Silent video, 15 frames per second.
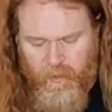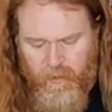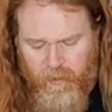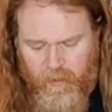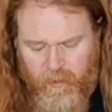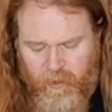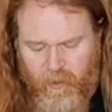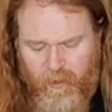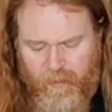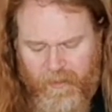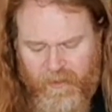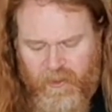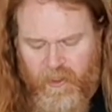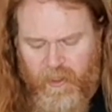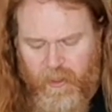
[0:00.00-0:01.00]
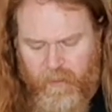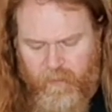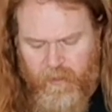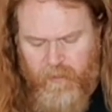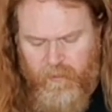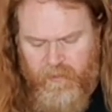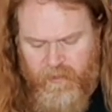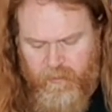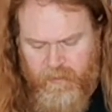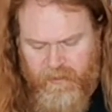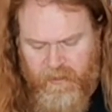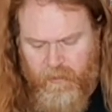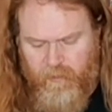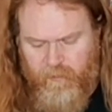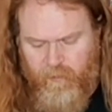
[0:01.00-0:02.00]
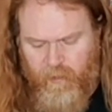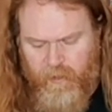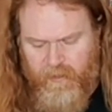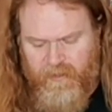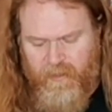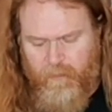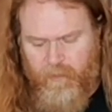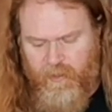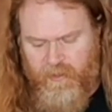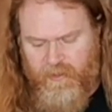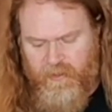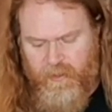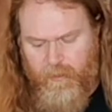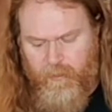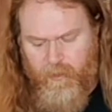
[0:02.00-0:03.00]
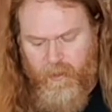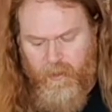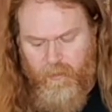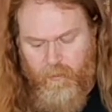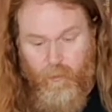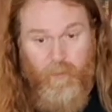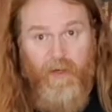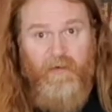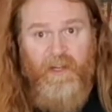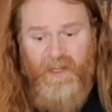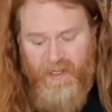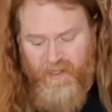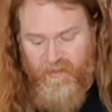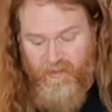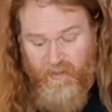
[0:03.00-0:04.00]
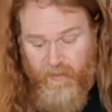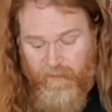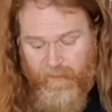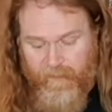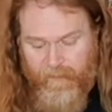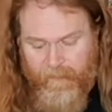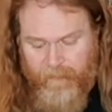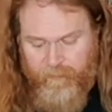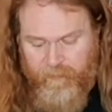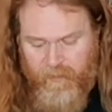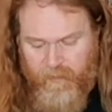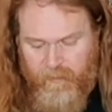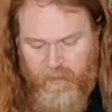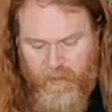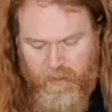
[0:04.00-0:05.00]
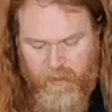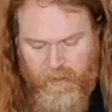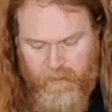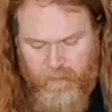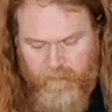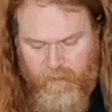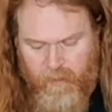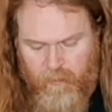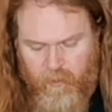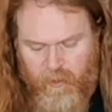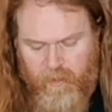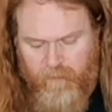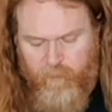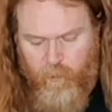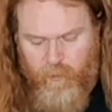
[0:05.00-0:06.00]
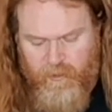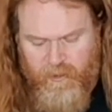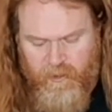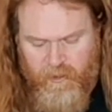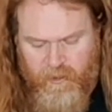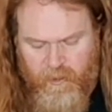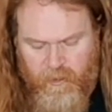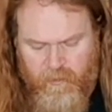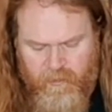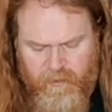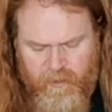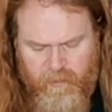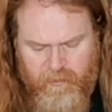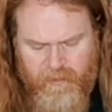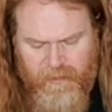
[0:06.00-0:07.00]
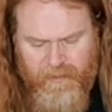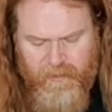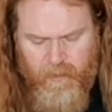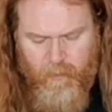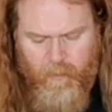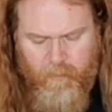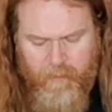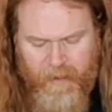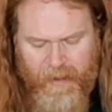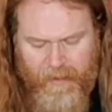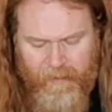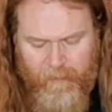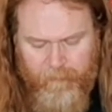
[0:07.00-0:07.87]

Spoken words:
You couldn't imagine going around someone's house for like a 10-person dinner party, or maybe you could. But I'm looking forward to those days coming back.